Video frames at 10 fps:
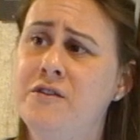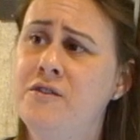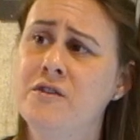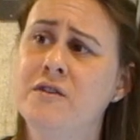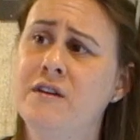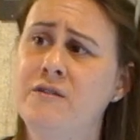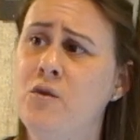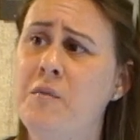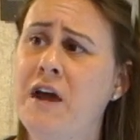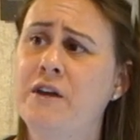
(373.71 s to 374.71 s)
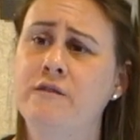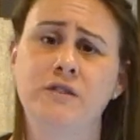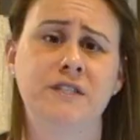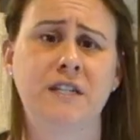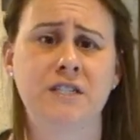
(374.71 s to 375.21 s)
if you were paying over
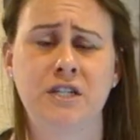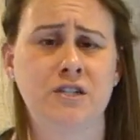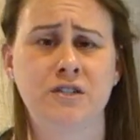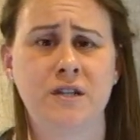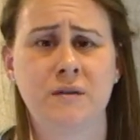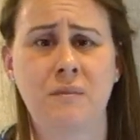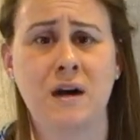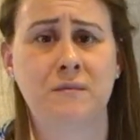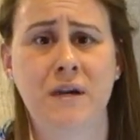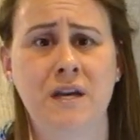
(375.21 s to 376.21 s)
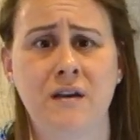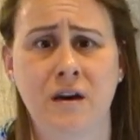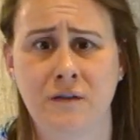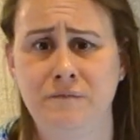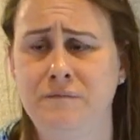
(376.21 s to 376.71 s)
6 years, it might be
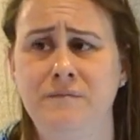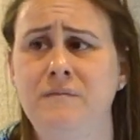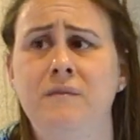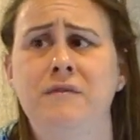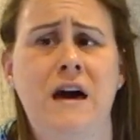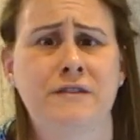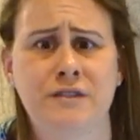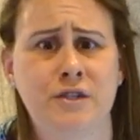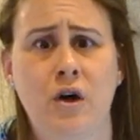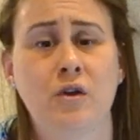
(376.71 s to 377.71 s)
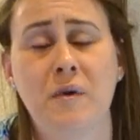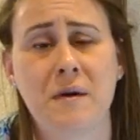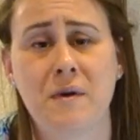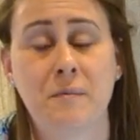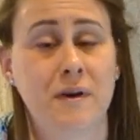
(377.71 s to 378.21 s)
a $1,000
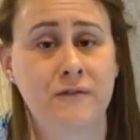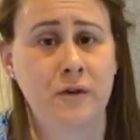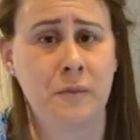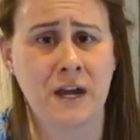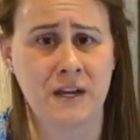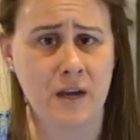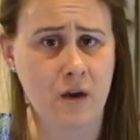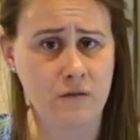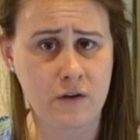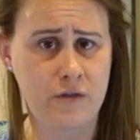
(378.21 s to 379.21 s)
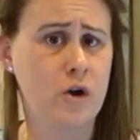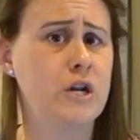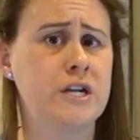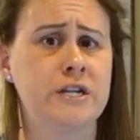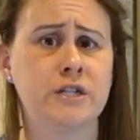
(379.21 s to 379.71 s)
payment, but if you're paying it over 30
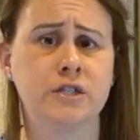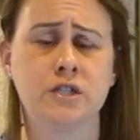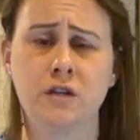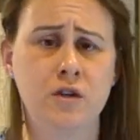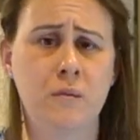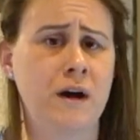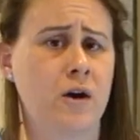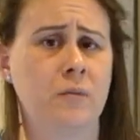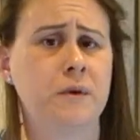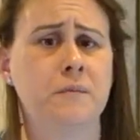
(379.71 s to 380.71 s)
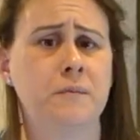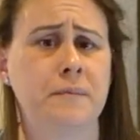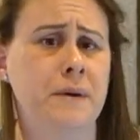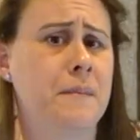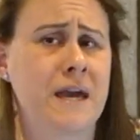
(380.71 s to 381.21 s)
years, you might only
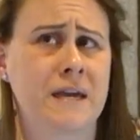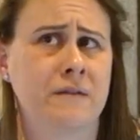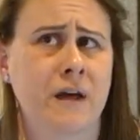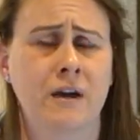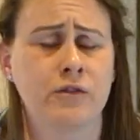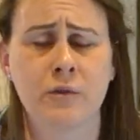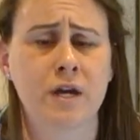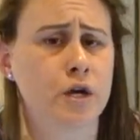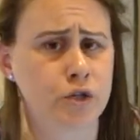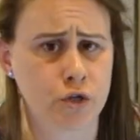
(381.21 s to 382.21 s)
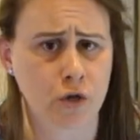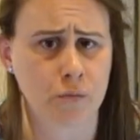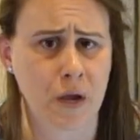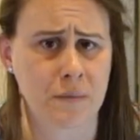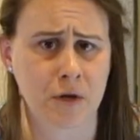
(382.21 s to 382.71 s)
be making like a $300
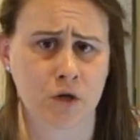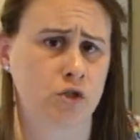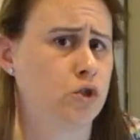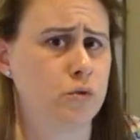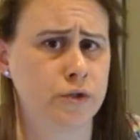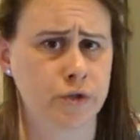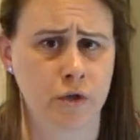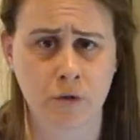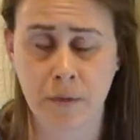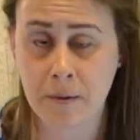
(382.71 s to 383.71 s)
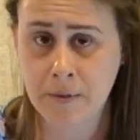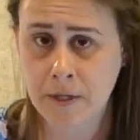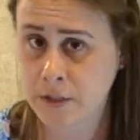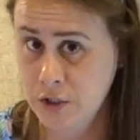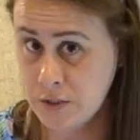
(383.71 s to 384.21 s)
payment or a $200 payment.
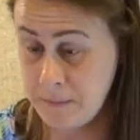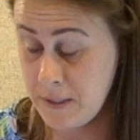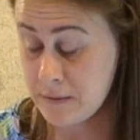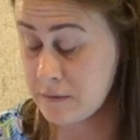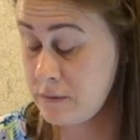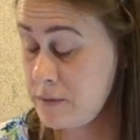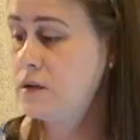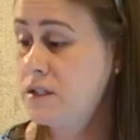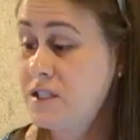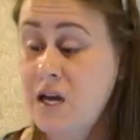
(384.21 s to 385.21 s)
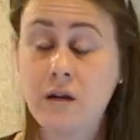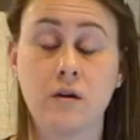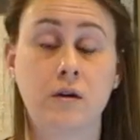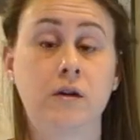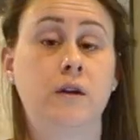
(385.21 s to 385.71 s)
It just depends. Deciding
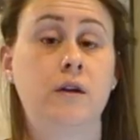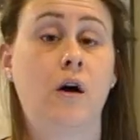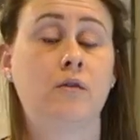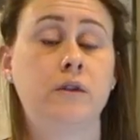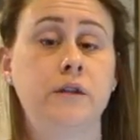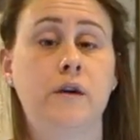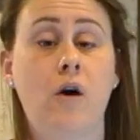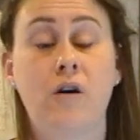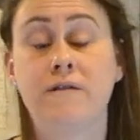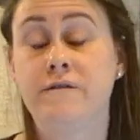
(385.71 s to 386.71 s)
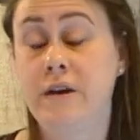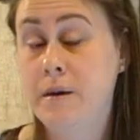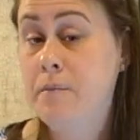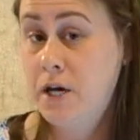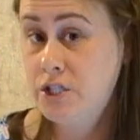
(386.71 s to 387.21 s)
on not only the
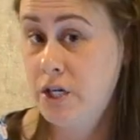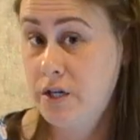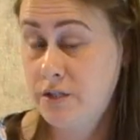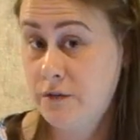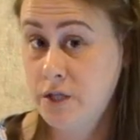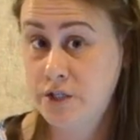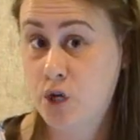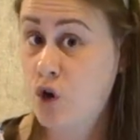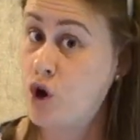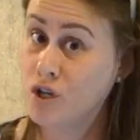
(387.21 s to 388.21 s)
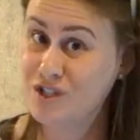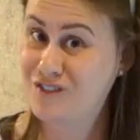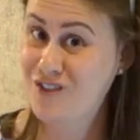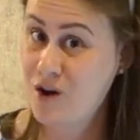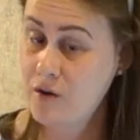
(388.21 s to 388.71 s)
RV budget as far as the cost of
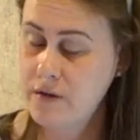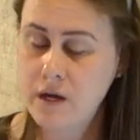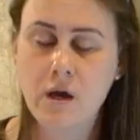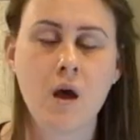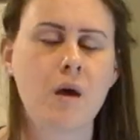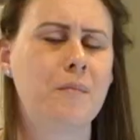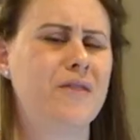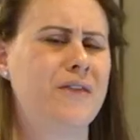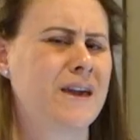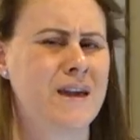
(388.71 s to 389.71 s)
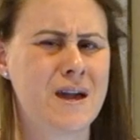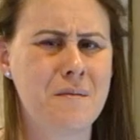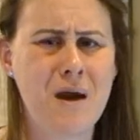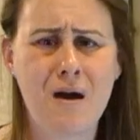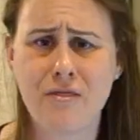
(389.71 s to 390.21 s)
the RV, but thinking
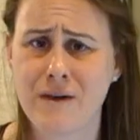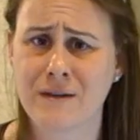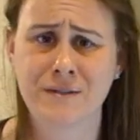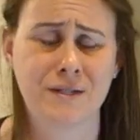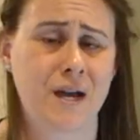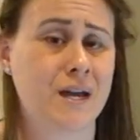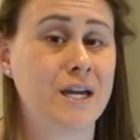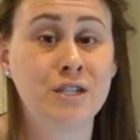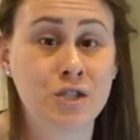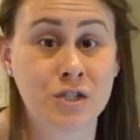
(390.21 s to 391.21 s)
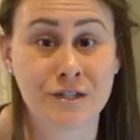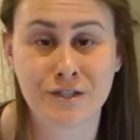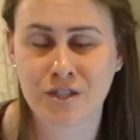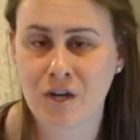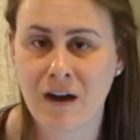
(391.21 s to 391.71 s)
about things like
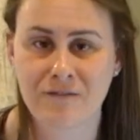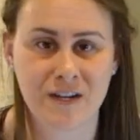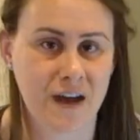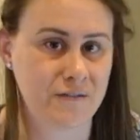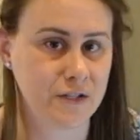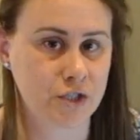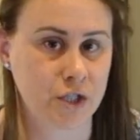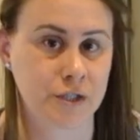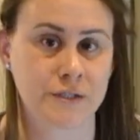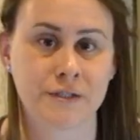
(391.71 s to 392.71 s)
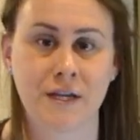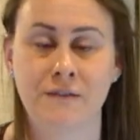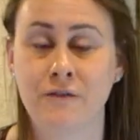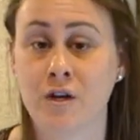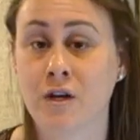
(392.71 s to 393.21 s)
insurance. You have to have insurance.
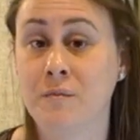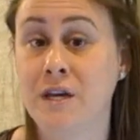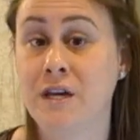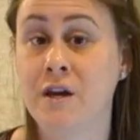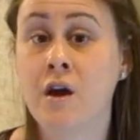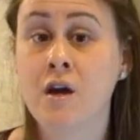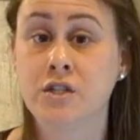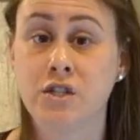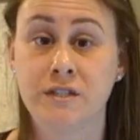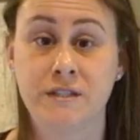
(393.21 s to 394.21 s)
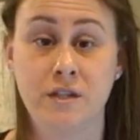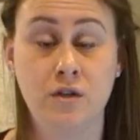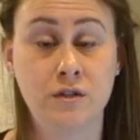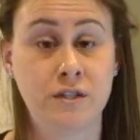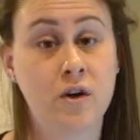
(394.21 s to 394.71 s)
If you're going to be just
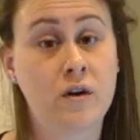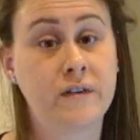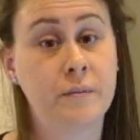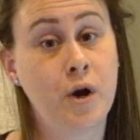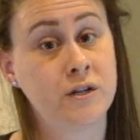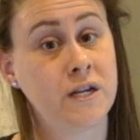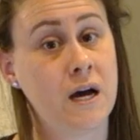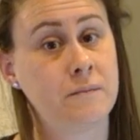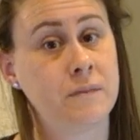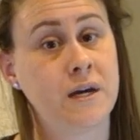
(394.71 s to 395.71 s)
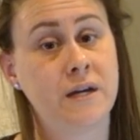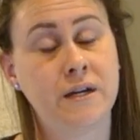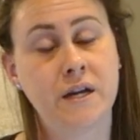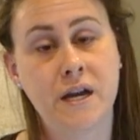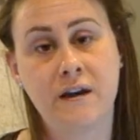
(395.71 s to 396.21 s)
using the RV part-time
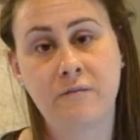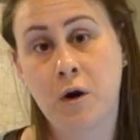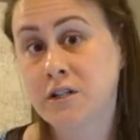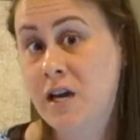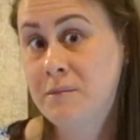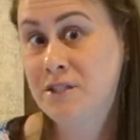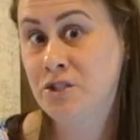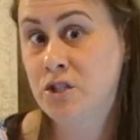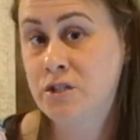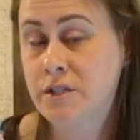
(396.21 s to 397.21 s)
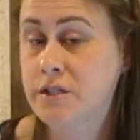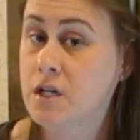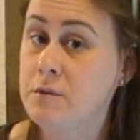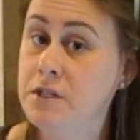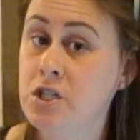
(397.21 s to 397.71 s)
and can have part-time insurance, it's
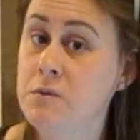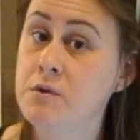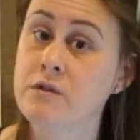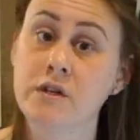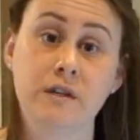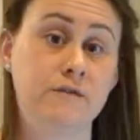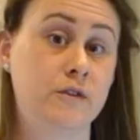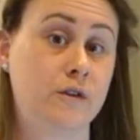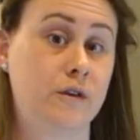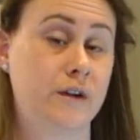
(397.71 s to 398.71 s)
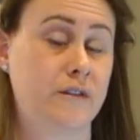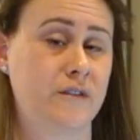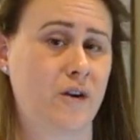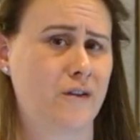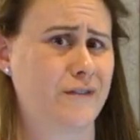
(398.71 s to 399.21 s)
going to be cheaper than if you're in
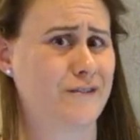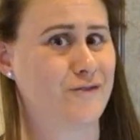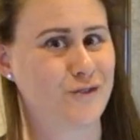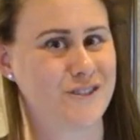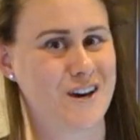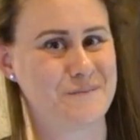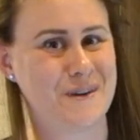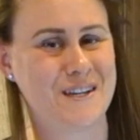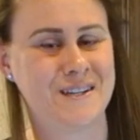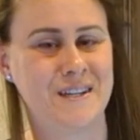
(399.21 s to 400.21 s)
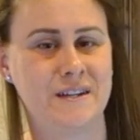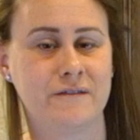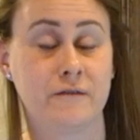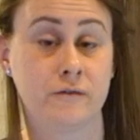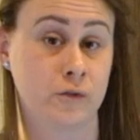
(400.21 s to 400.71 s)
the RV full-time and need it
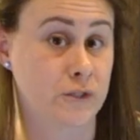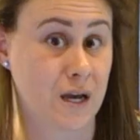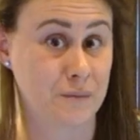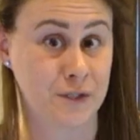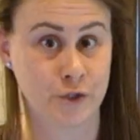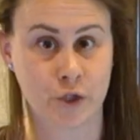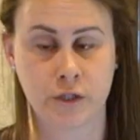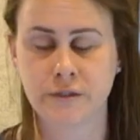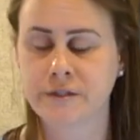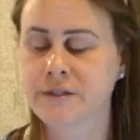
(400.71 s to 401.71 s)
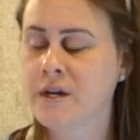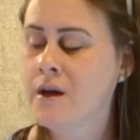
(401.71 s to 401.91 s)
for full-time insurance.